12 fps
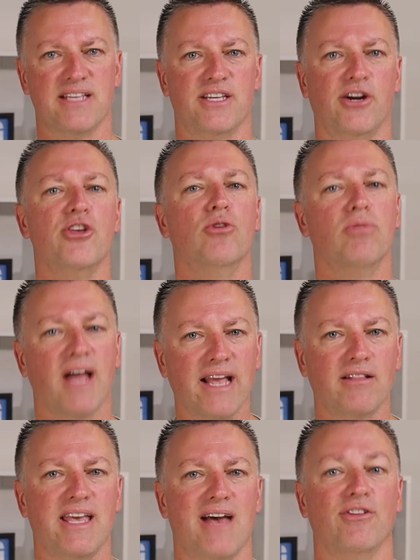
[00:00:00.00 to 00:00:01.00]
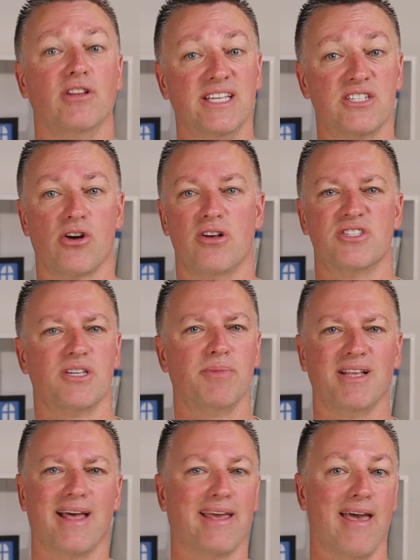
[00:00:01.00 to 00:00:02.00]
Center, you likely have a list called
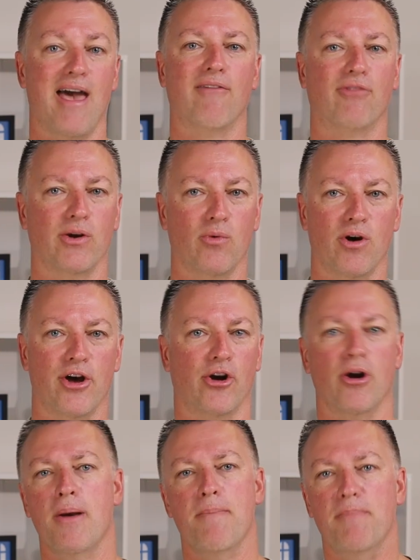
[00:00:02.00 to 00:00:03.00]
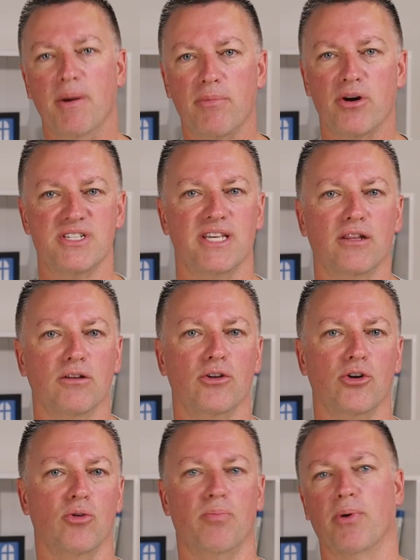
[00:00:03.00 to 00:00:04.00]
something like Everyone or Members in the
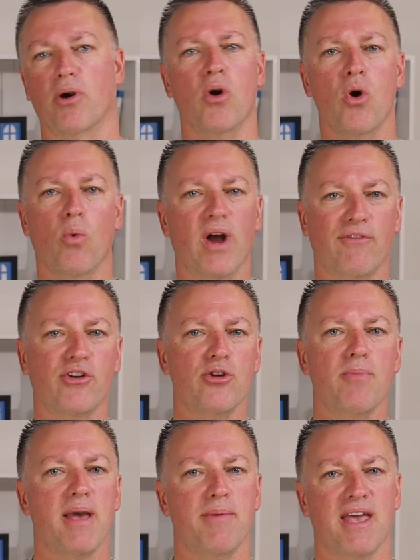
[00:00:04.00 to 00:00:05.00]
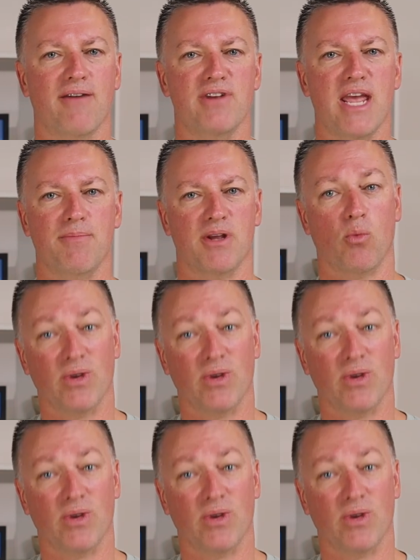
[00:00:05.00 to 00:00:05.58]
Loop or whatever you maybe have named it.